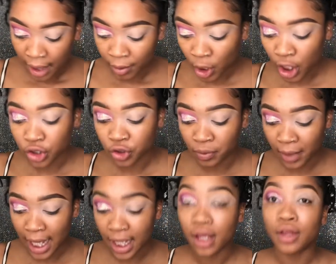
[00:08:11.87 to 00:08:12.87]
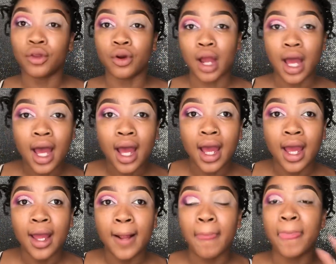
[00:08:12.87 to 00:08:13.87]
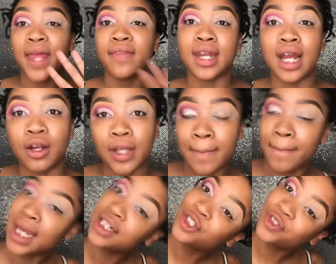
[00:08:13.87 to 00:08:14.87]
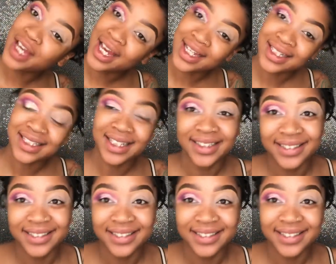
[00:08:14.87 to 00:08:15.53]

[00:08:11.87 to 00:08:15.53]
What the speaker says: I'm gonna do my other eye and then I'll get back to you guys.